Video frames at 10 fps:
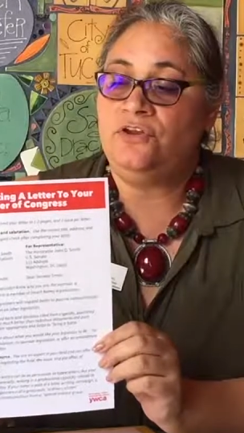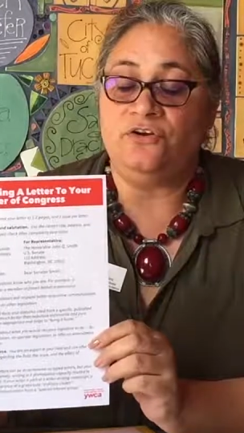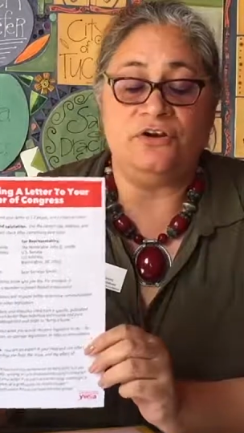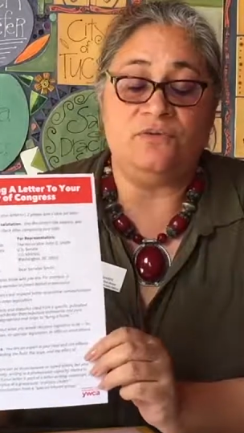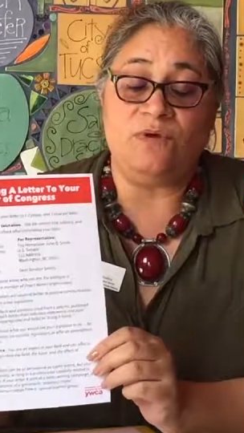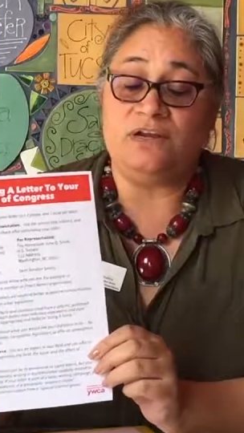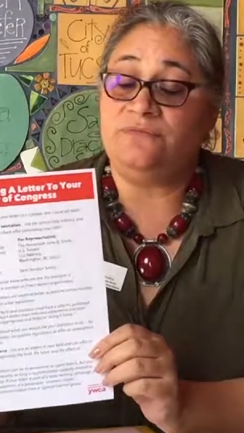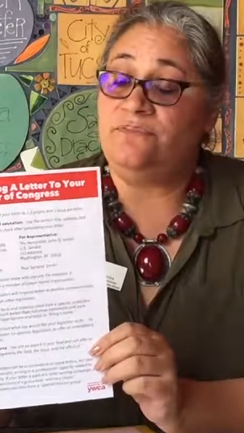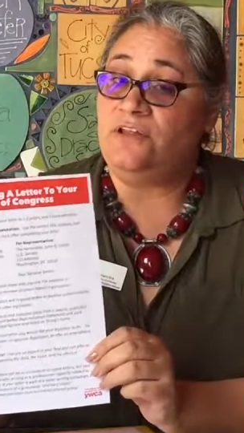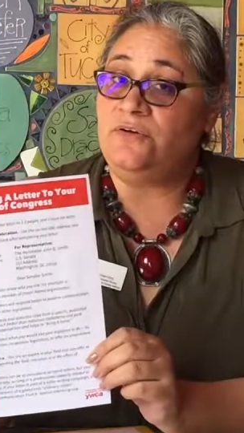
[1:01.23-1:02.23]
you're going to want
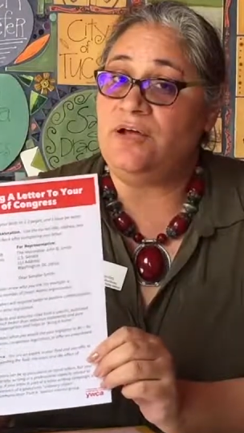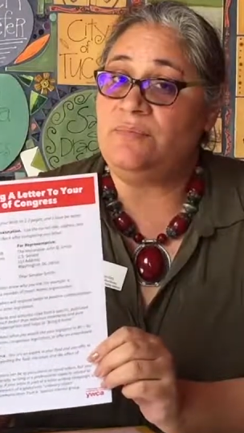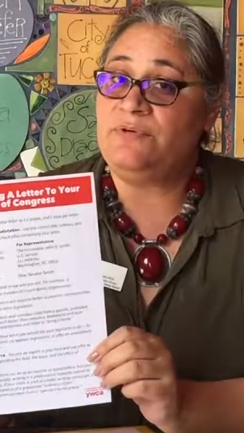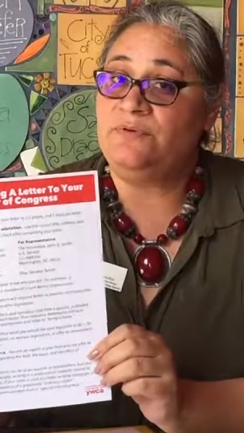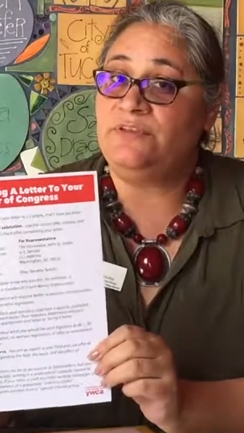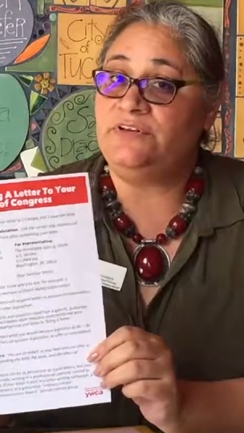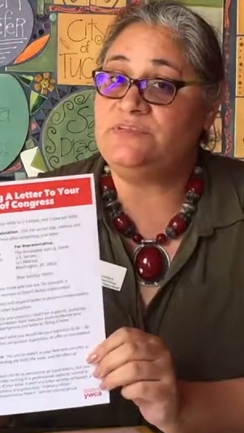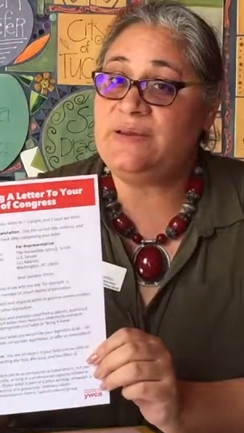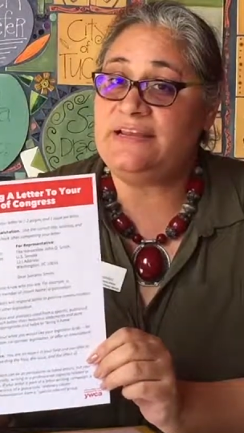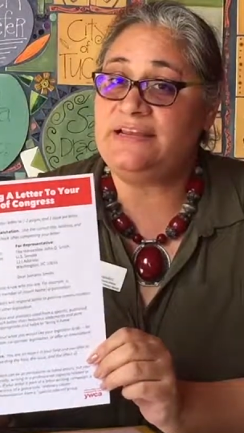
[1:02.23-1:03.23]
to follow up with those
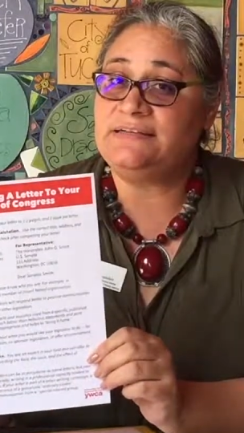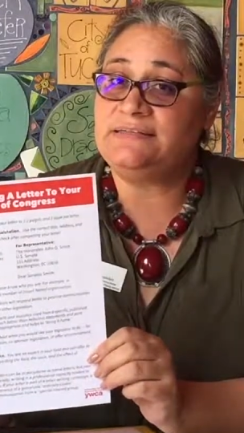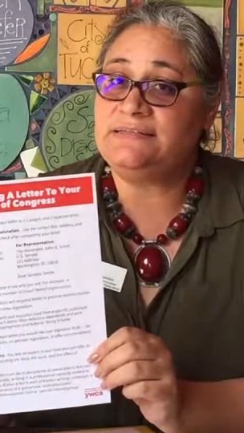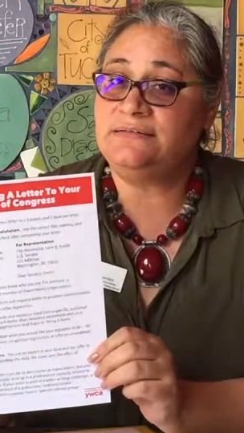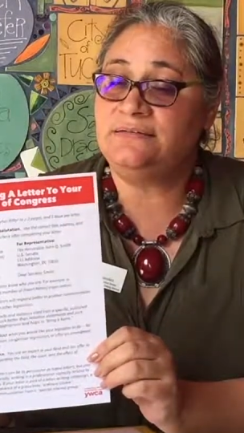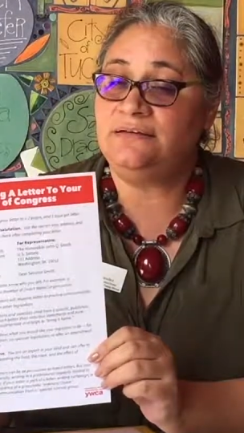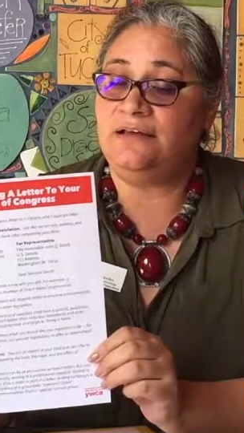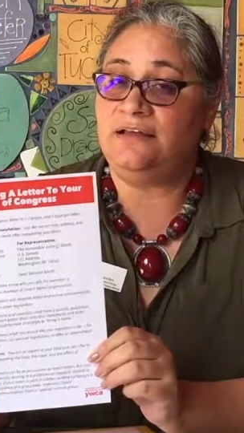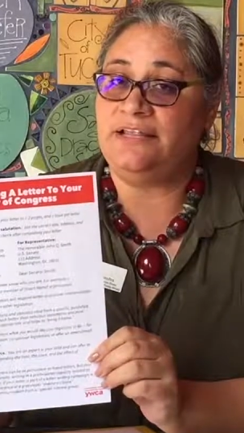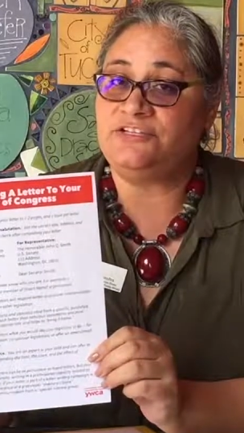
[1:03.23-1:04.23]
meetings
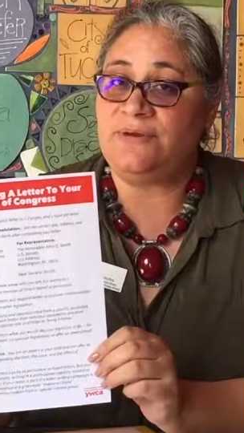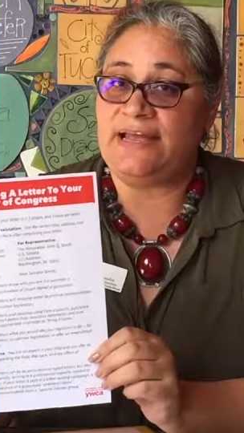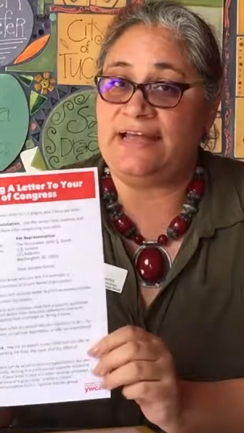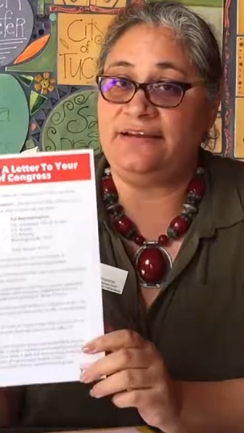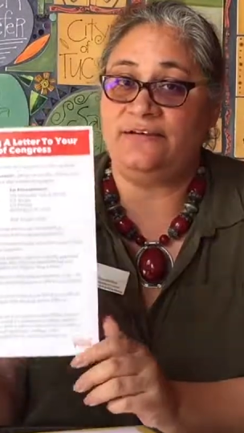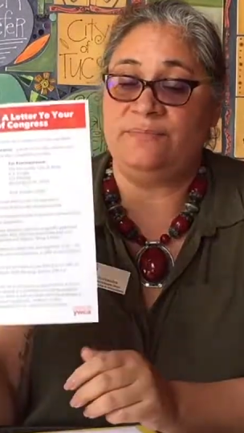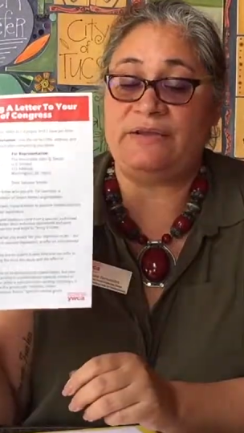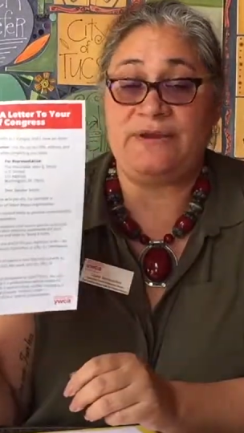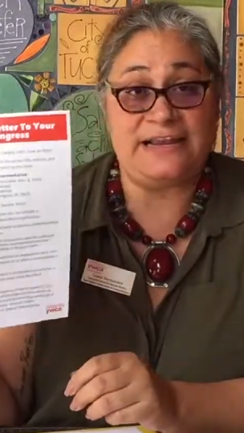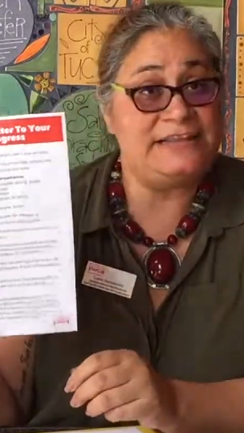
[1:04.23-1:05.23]
that you had by
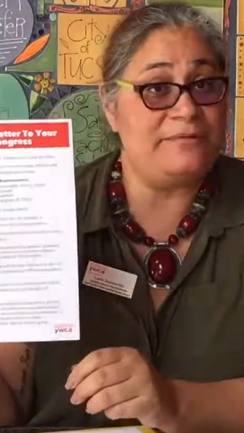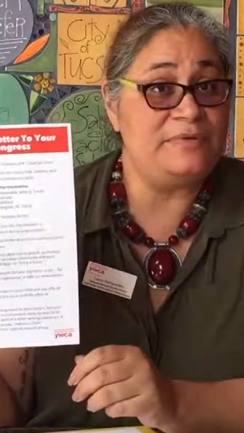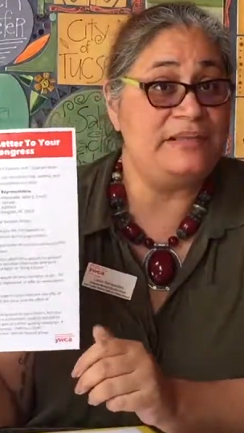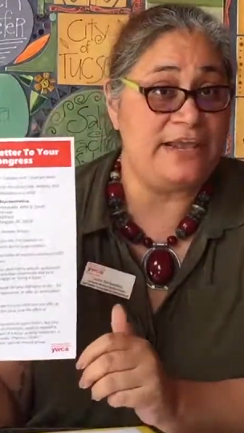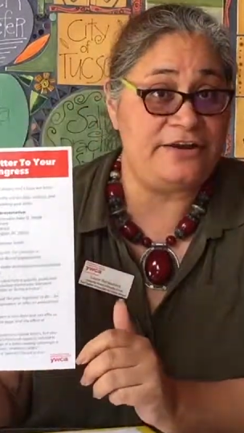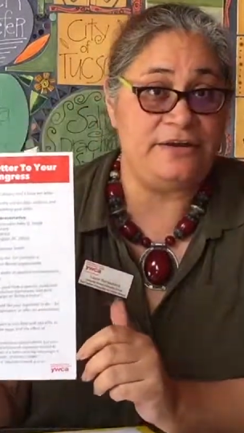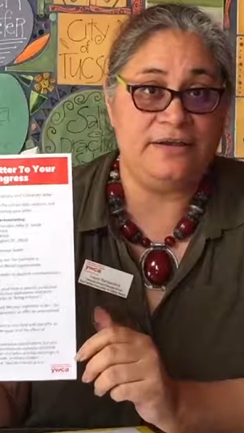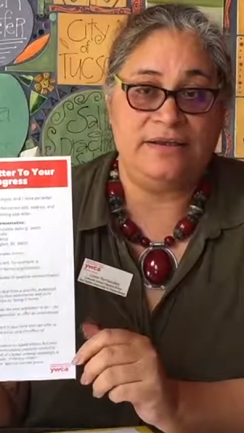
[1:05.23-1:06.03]
writing them a letter.